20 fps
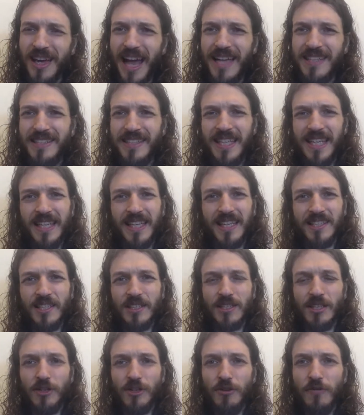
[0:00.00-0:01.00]
I see this
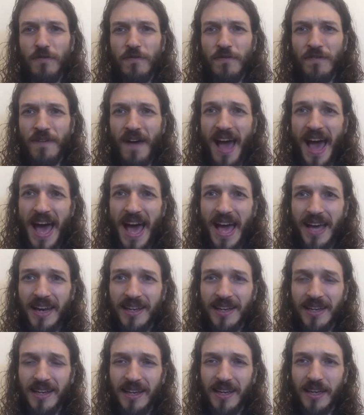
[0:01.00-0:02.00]
is a new
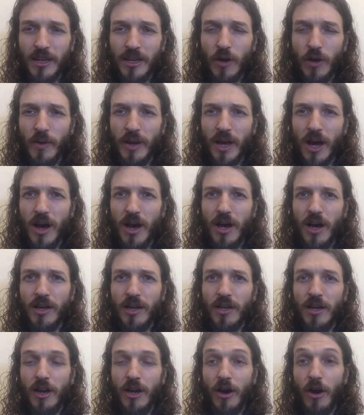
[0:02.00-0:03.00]
fad going on.